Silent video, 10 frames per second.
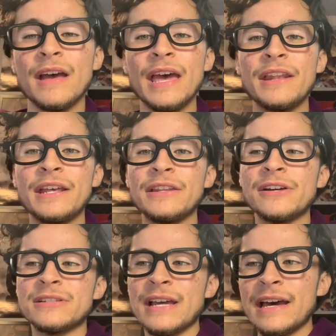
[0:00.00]
And then
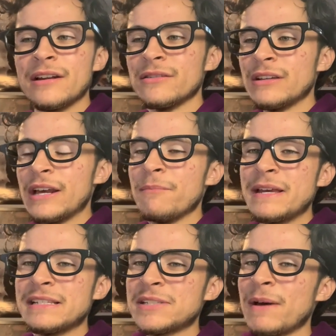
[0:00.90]
there's that
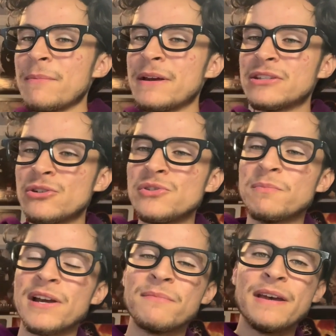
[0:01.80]
Amazing Spider-Man 2
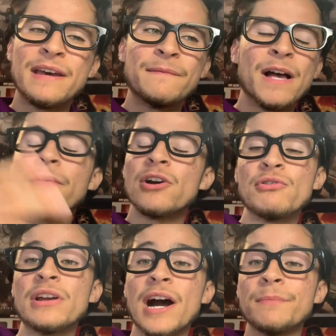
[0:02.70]

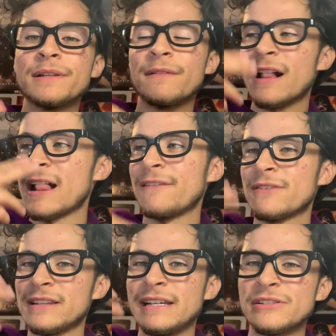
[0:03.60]
Green Goblin. I
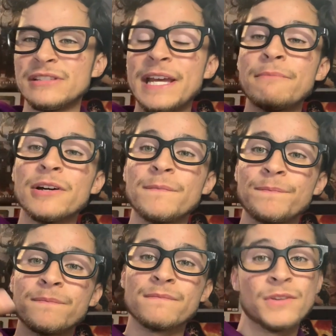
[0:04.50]
forgot the actor's name, but
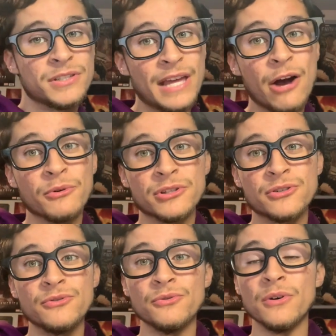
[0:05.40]
there's that one
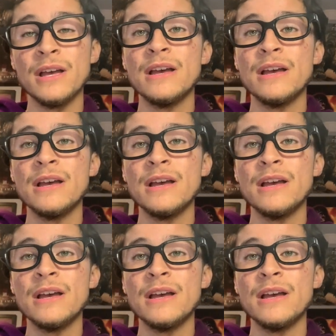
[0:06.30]
too.